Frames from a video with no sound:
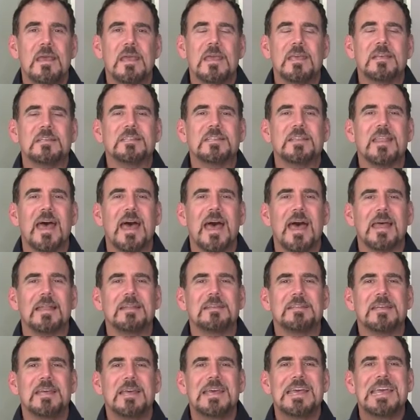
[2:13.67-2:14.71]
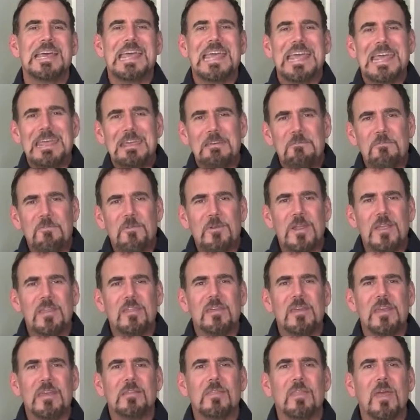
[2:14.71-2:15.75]
is that
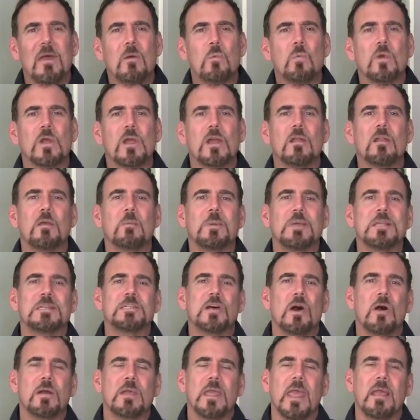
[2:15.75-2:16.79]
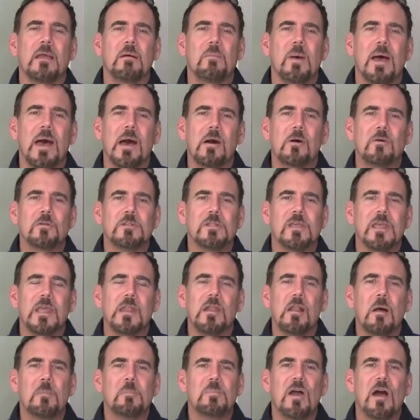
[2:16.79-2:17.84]
everything that we're going to be talking about
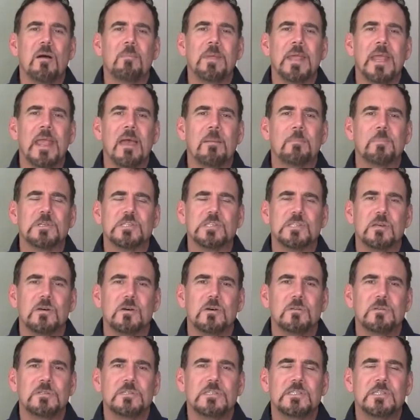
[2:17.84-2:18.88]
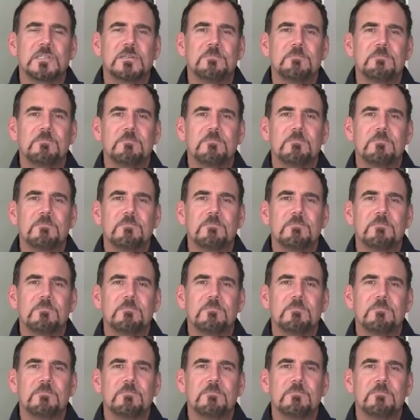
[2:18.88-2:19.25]
in upcoming episodes